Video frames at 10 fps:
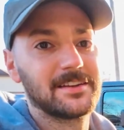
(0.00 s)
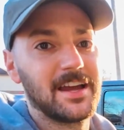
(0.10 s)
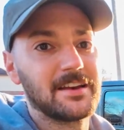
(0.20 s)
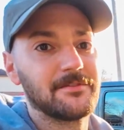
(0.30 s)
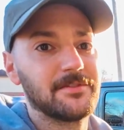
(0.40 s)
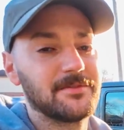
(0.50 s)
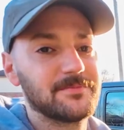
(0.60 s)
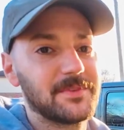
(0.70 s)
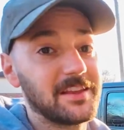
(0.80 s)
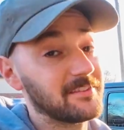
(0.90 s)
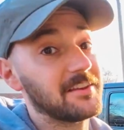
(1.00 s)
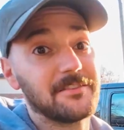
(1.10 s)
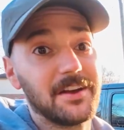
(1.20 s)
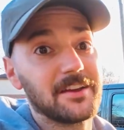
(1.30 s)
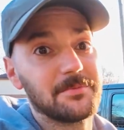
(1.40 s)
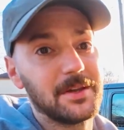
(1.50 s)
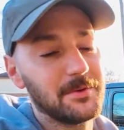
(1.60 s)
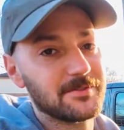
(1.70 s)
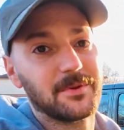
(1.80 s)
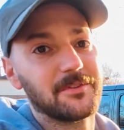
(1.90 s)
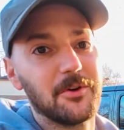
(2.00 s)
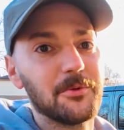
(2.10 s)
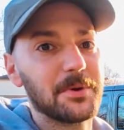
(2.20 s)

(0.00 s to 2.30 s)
kind of incentivized me, which was the whole